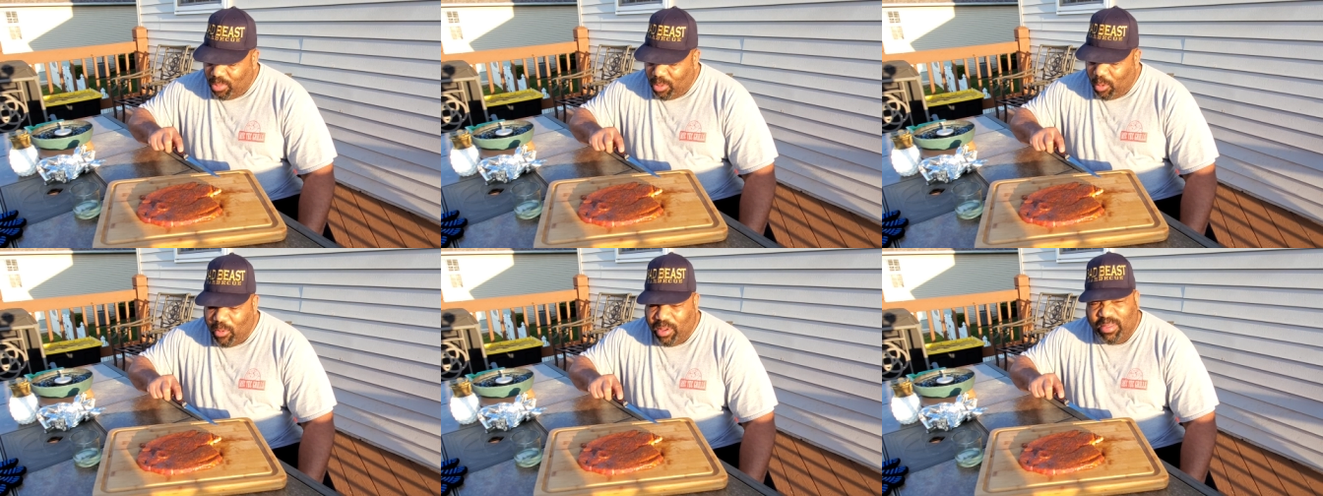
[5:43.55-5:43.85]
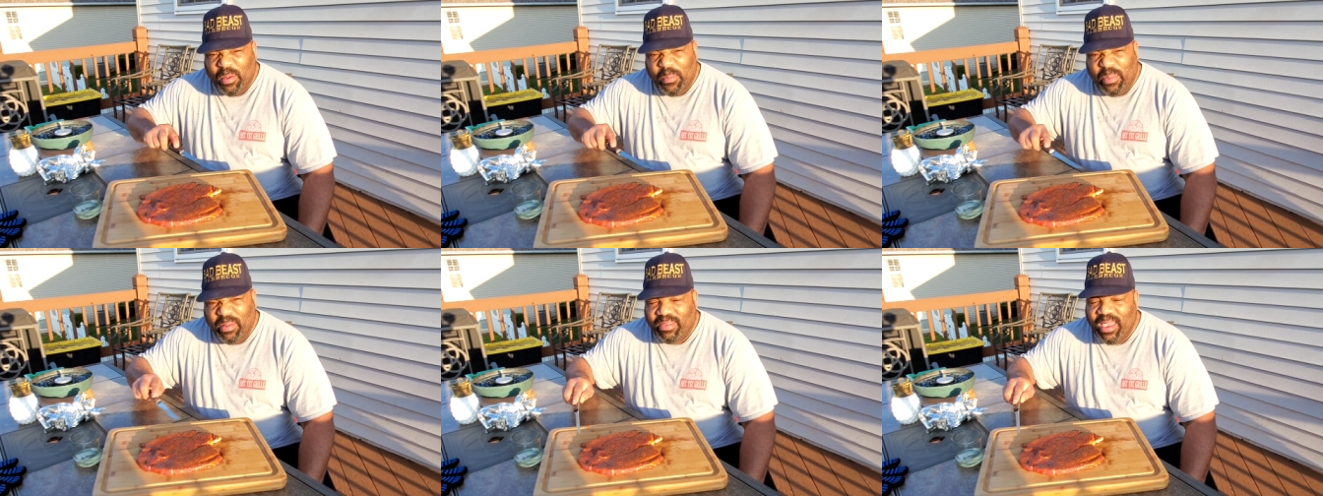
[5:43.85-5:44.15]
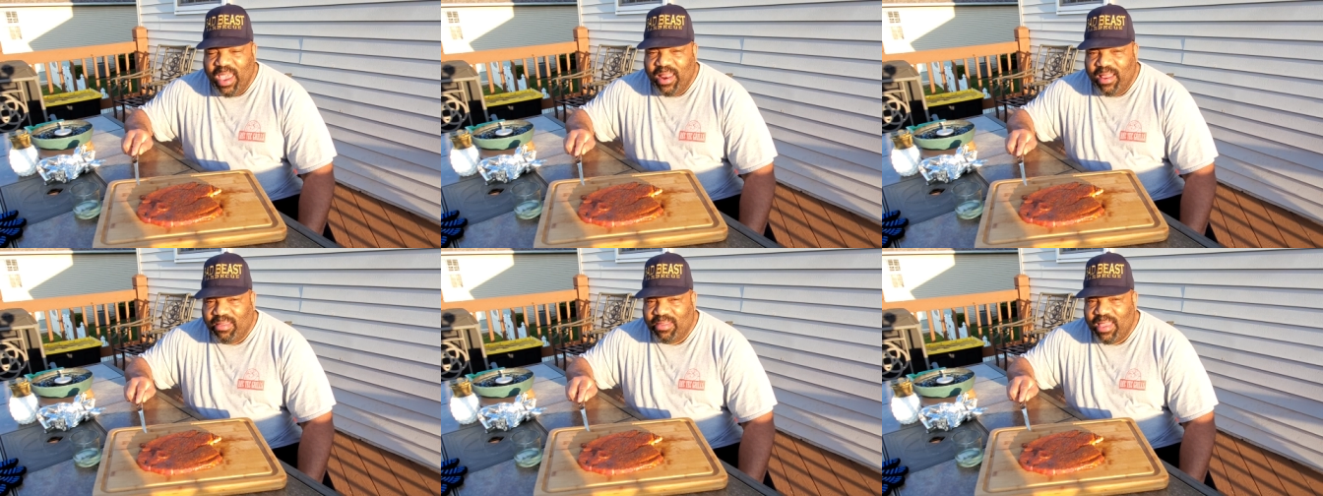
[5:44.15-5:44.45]
with some
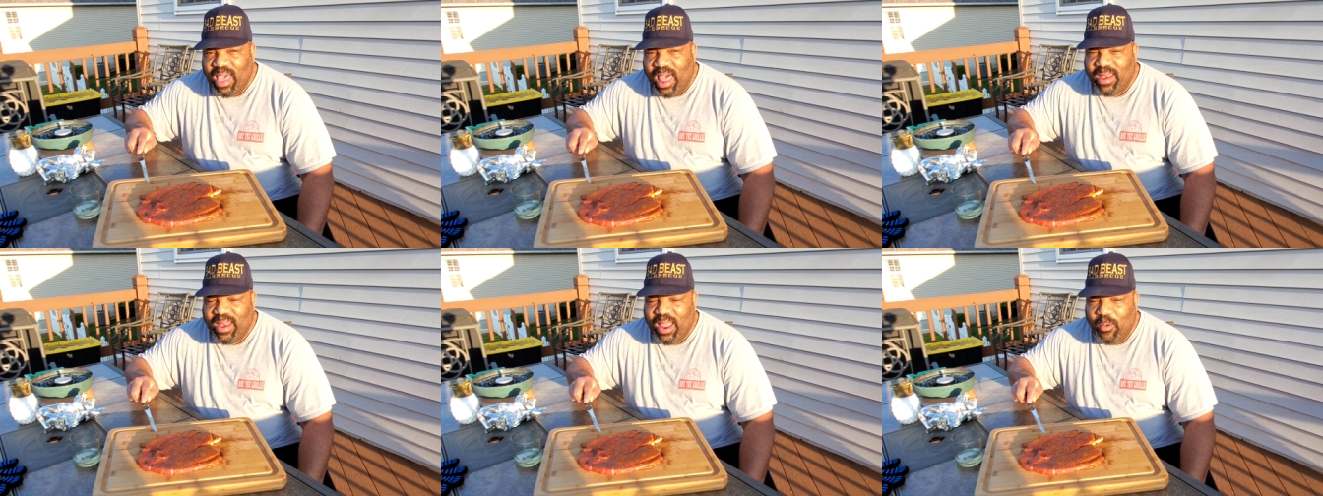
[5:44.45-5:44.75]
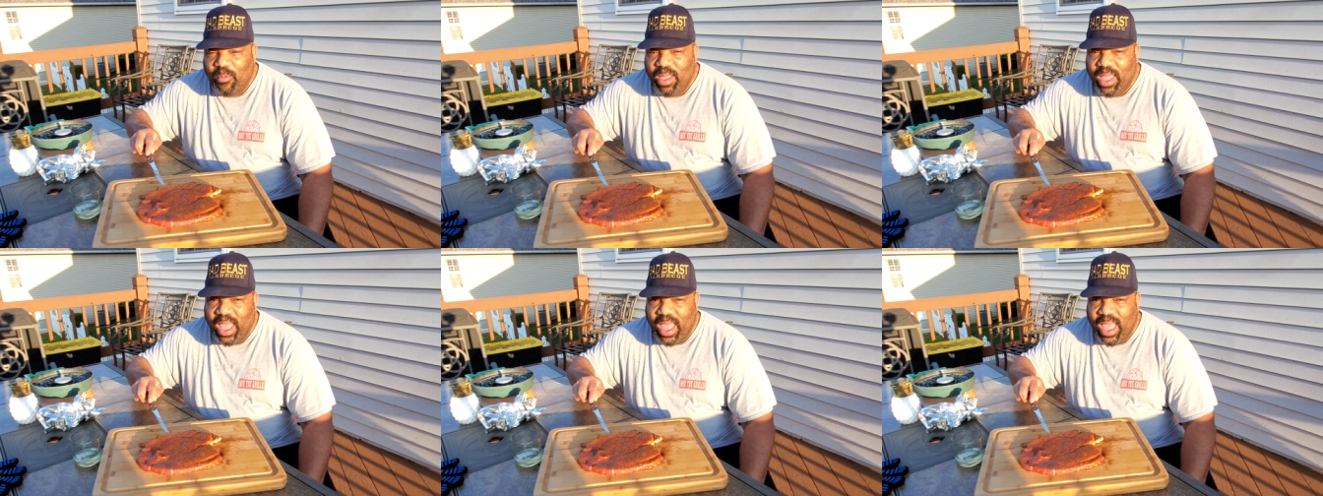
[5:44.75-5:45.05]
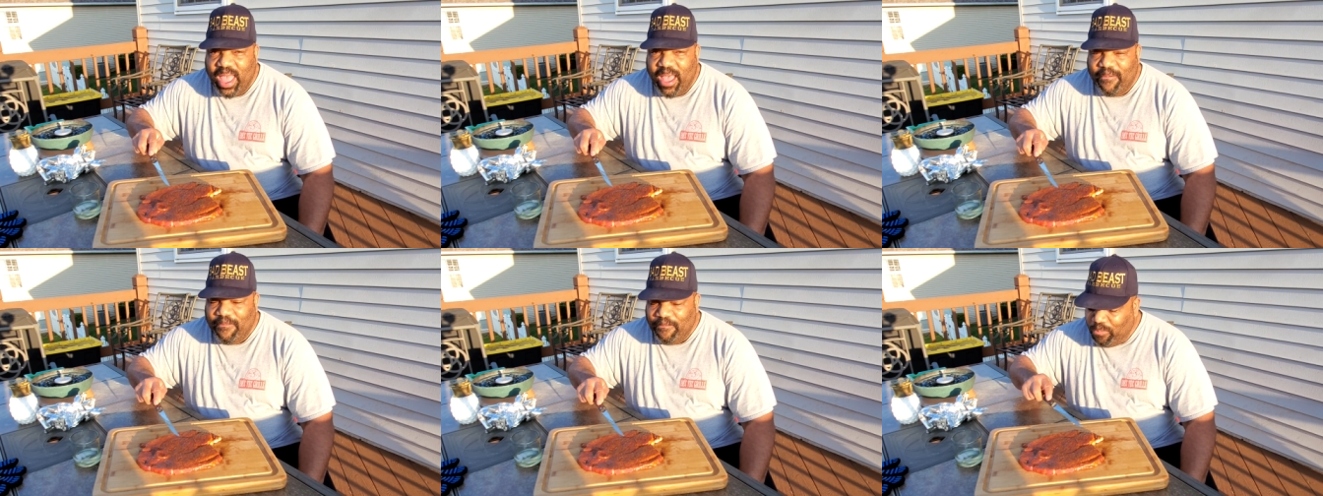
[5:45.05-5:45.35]
potato salad that we
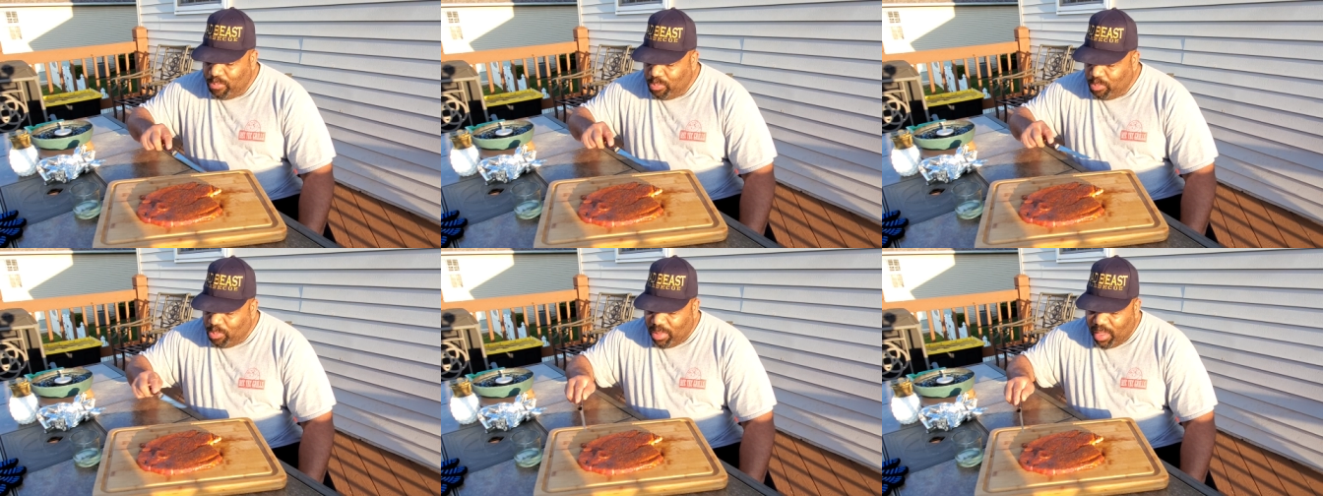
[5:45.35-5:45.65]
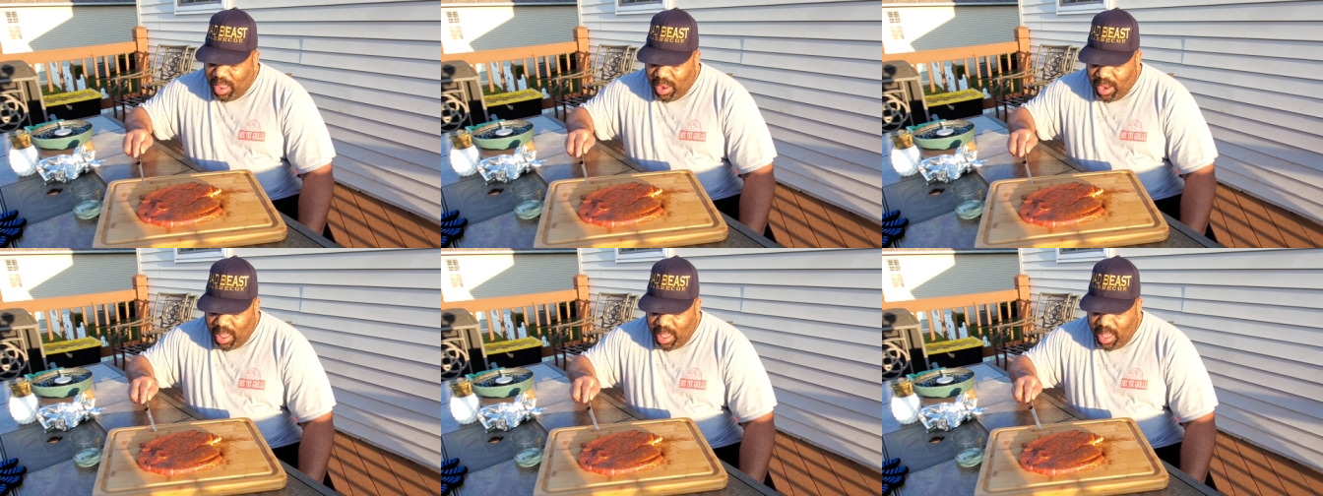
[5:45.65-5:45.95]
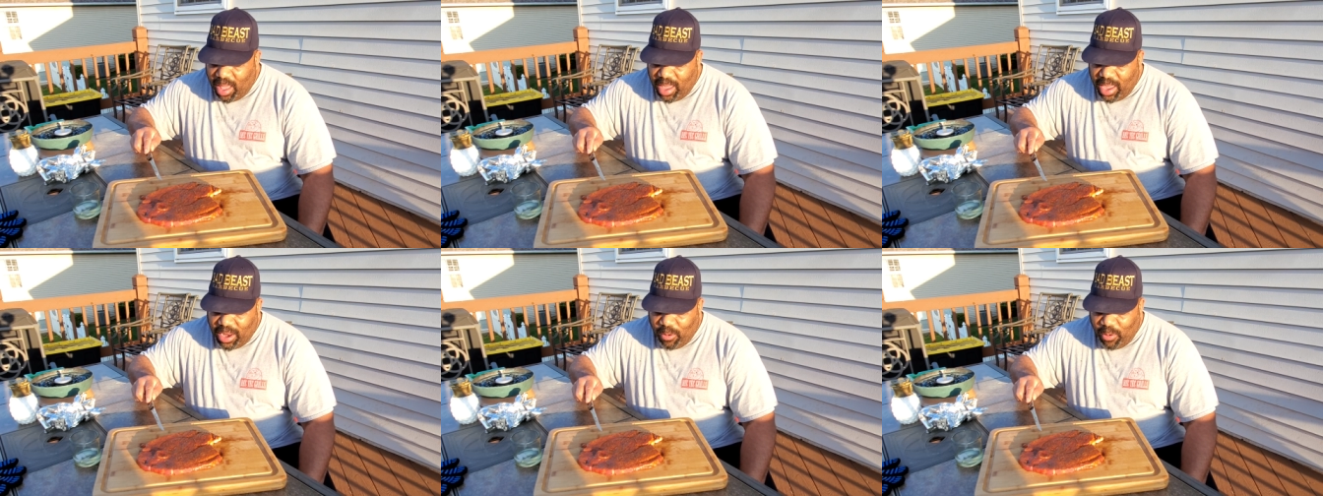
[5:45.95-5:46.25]
have
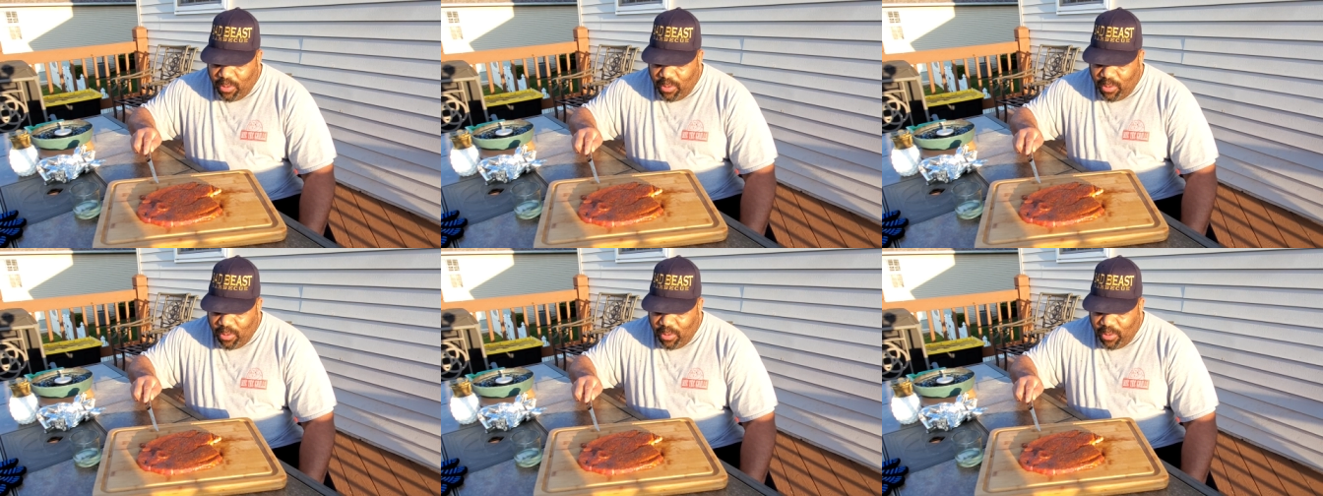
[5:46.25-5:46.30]
in the